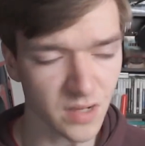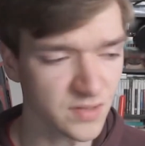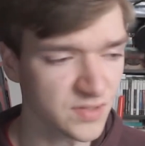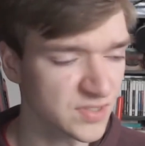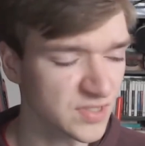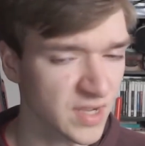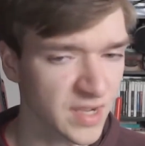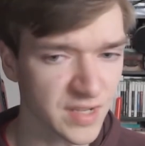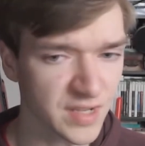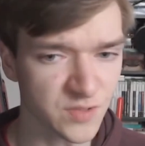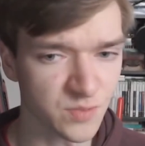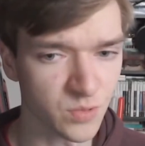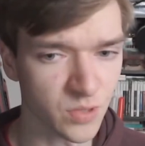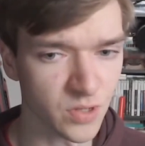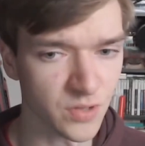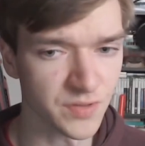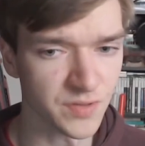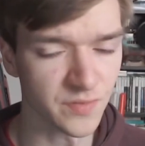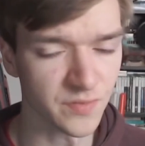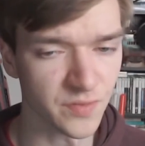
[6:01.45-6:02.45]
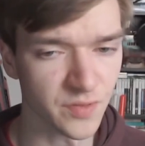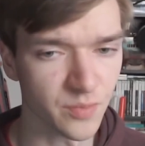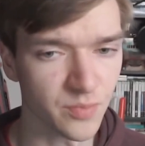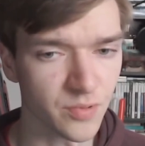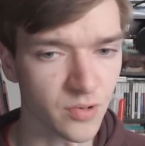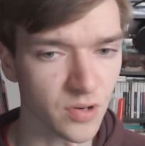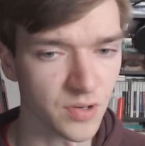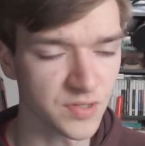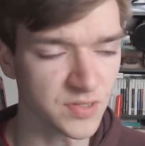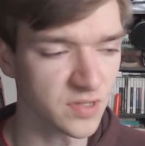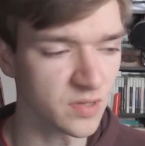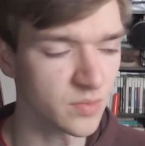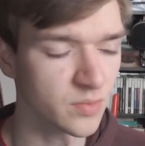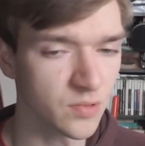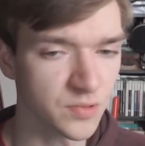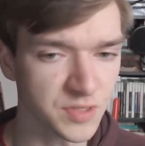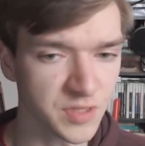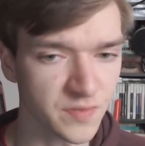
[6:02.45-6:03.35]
say it's worth it for the price. I bought